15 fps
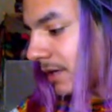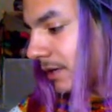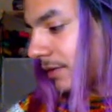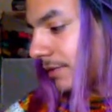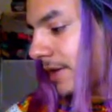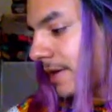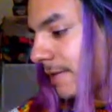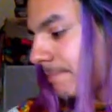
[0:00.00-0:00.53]
All
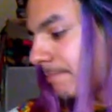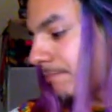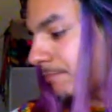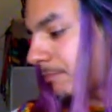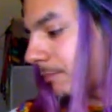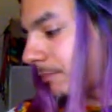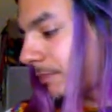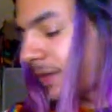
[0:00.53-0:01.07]
right,
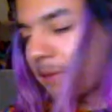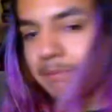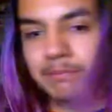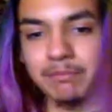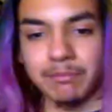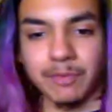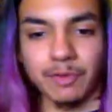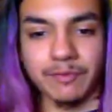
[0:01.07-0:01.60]

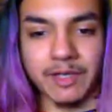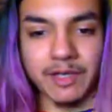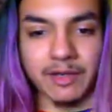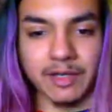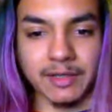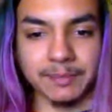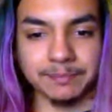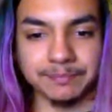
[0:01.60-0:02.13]
moving
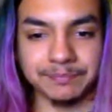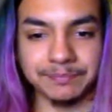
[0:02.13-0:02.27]
on.